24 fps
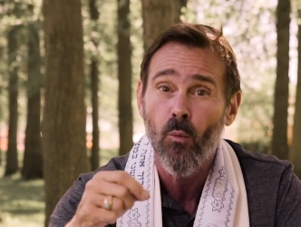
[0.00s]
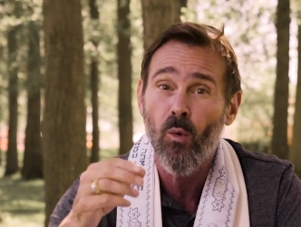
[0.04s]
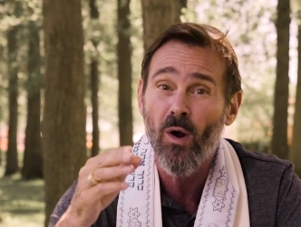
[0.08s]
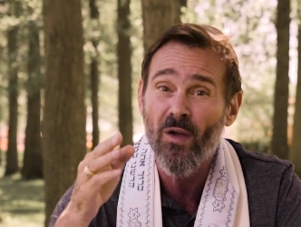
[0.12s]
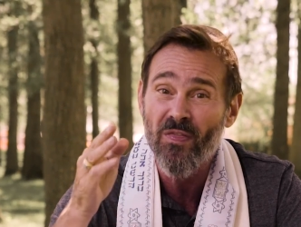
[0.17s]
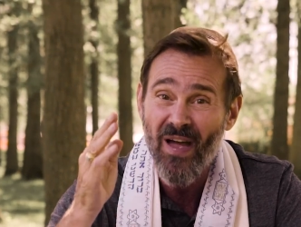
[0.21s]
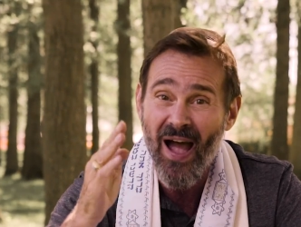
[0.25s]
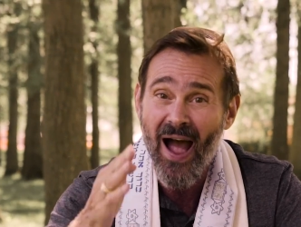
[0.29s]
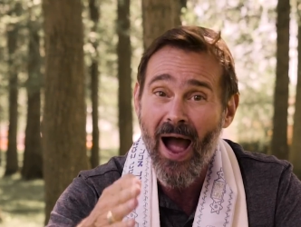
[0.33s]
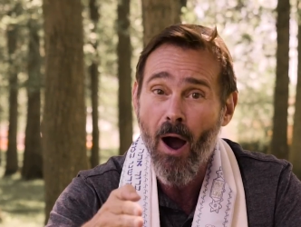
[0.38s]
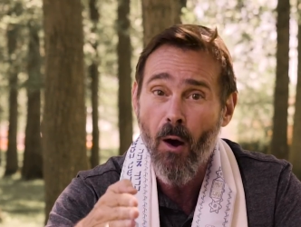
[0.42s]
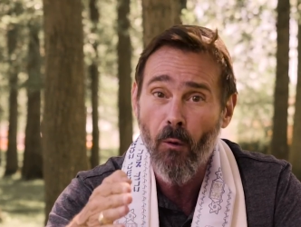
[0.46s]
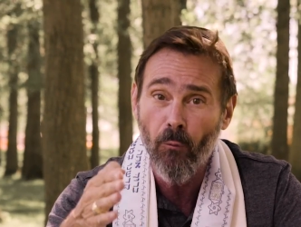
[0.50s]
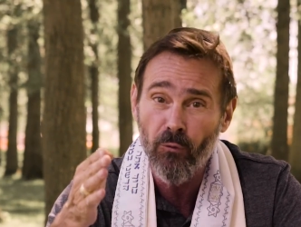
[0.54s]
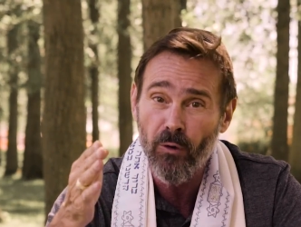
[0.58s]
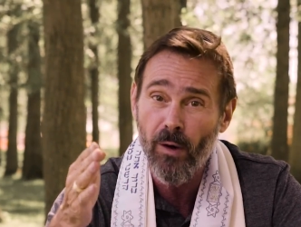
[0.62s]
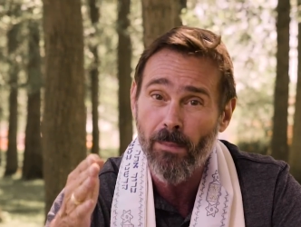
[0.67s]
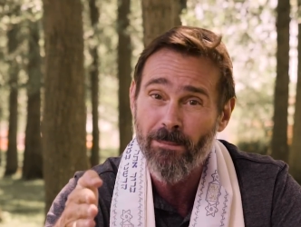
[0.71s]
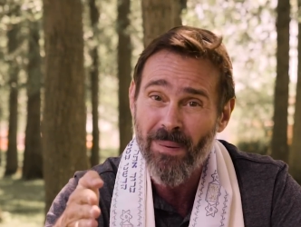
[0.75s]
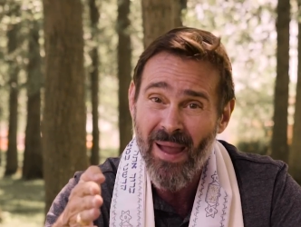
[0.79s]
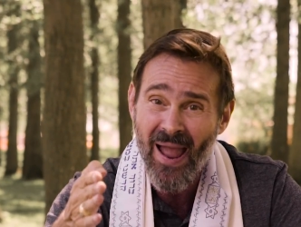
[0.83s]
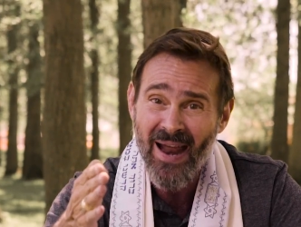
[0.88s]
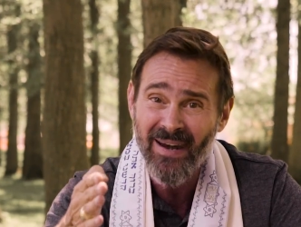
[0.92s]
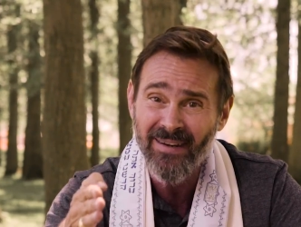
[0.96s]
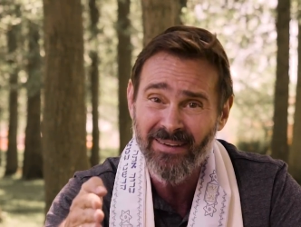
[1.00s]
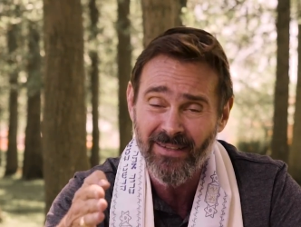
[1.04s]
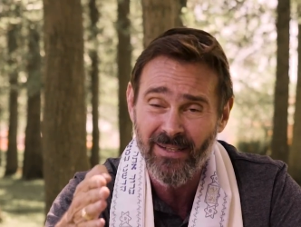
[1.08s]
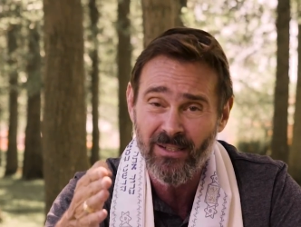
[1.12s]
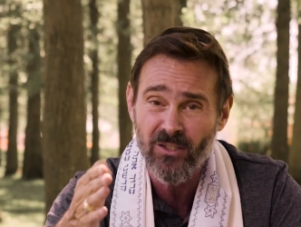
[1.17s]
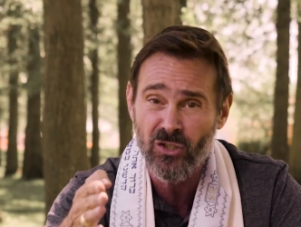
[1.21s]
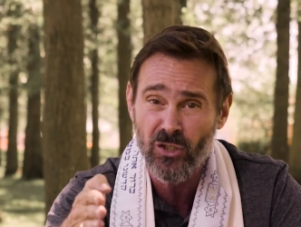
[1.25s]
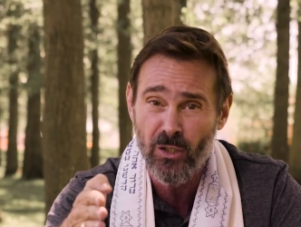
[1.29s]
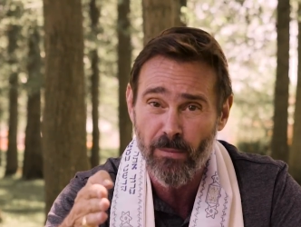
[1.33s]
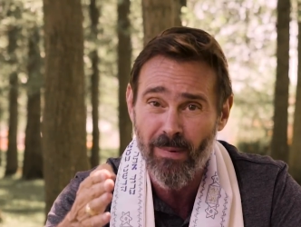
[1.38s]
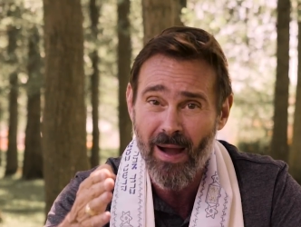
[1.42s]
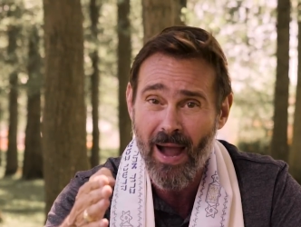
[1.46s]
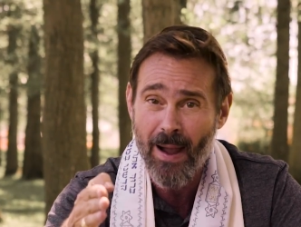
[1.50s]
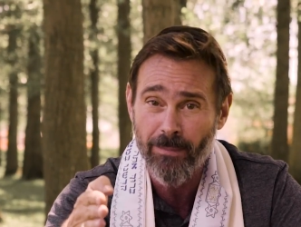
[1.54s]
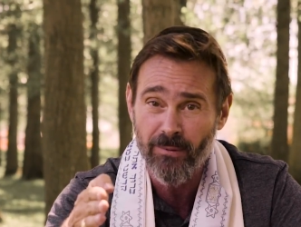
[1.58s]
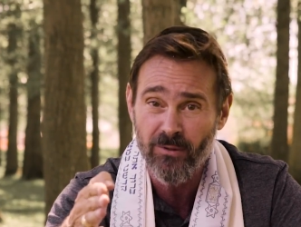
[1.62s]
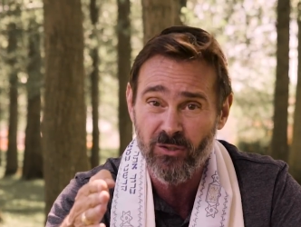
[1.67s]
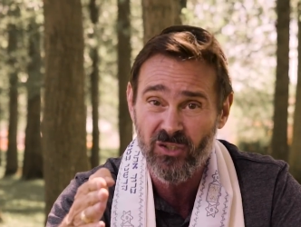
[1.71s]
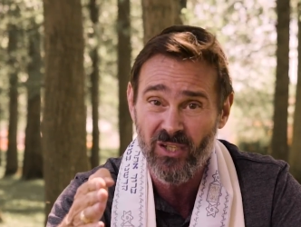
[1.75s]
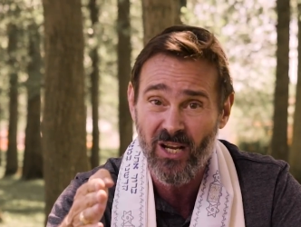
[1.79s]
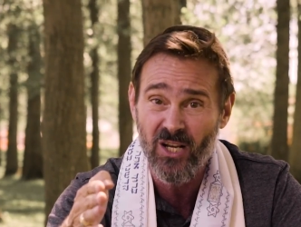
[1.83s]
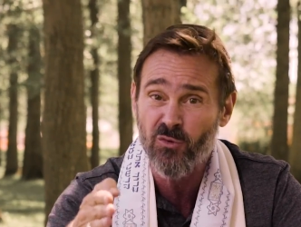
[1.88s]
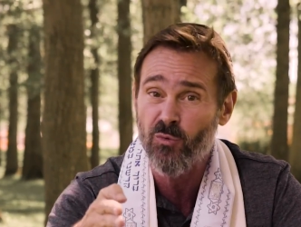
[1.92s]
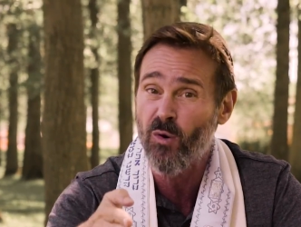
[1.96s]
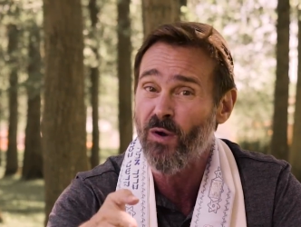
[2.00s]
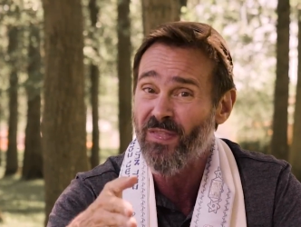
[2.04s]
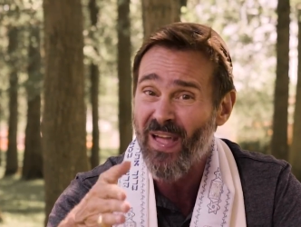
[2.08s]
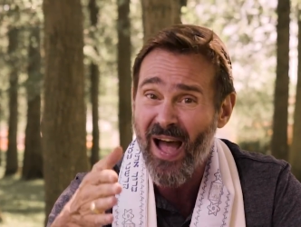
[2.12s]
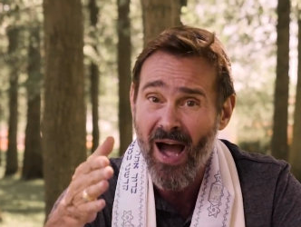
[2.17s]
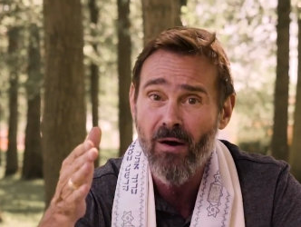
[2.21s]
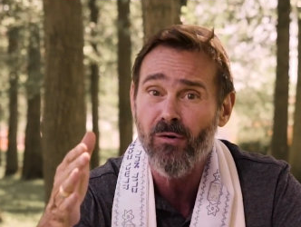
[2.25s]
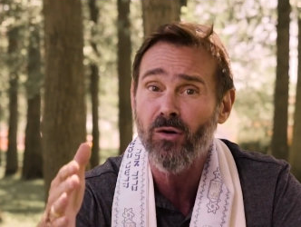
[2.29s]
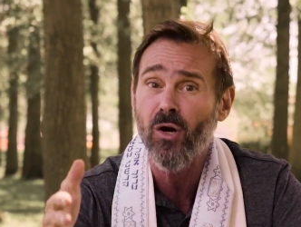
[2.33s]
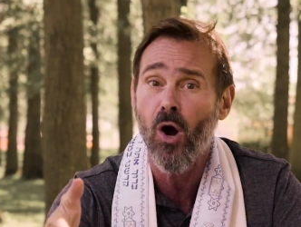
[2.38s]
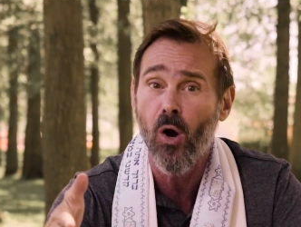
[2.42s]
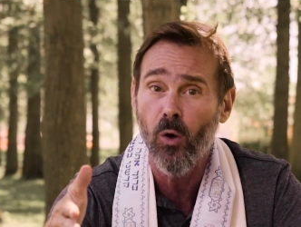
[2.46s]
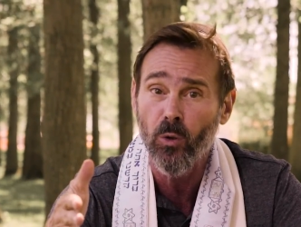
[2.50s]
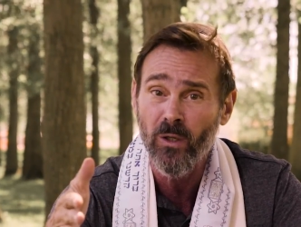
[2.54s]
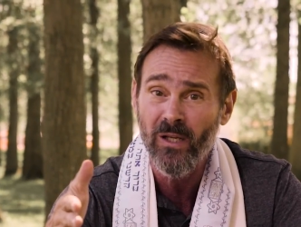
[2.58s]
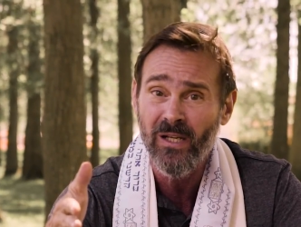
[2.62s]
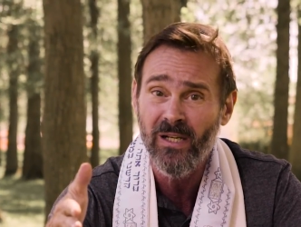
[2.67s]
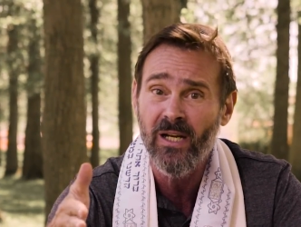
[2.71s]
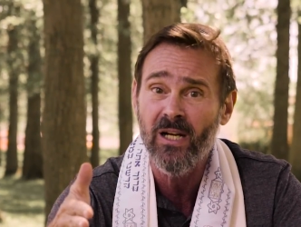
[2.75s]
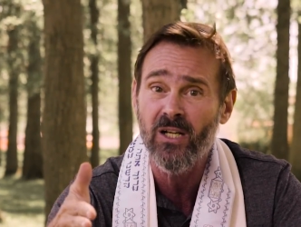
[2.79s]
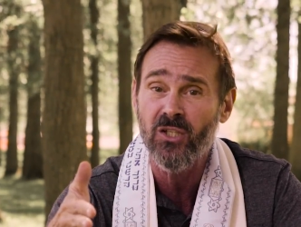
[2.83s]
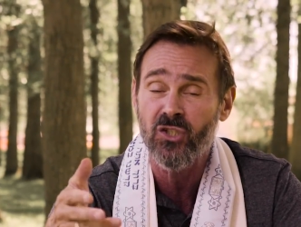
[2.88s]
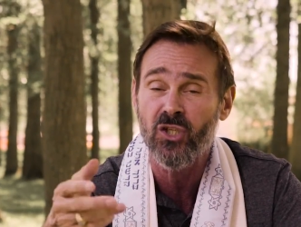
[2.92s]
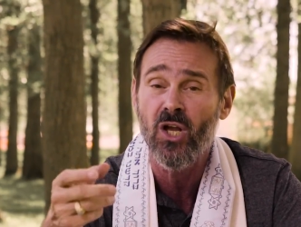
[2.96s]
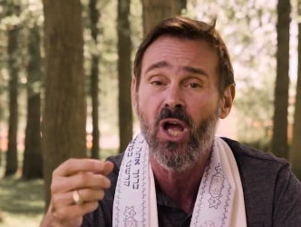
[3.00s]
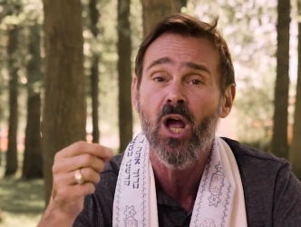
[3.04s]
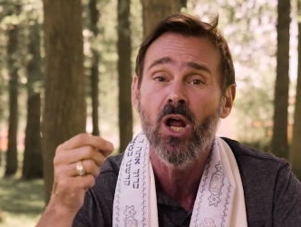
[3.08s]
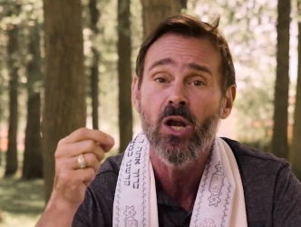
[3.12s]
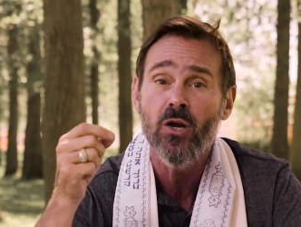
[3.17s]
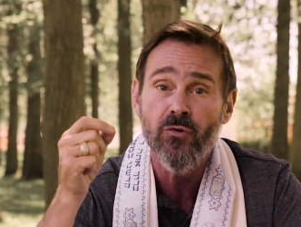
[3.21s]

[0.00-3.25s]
Without repentance, the Bible says, without holiness,